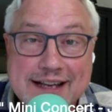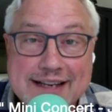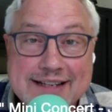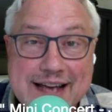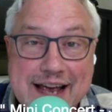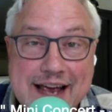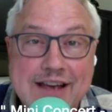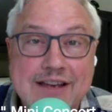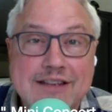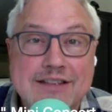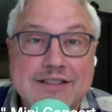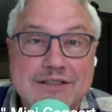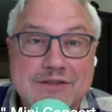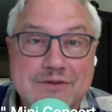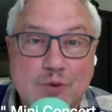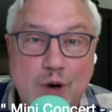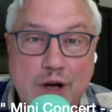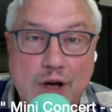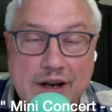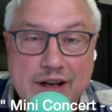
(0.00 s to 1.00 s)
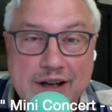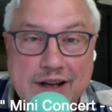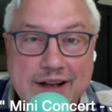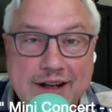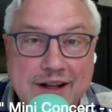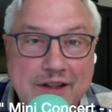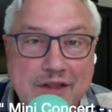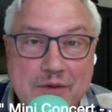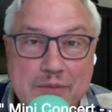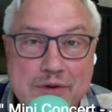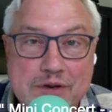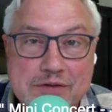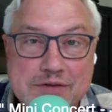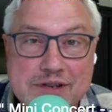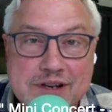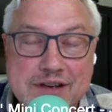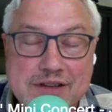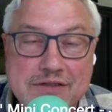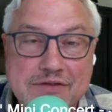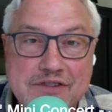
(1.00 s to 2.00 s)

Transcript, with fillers: taste of what uh, the music of the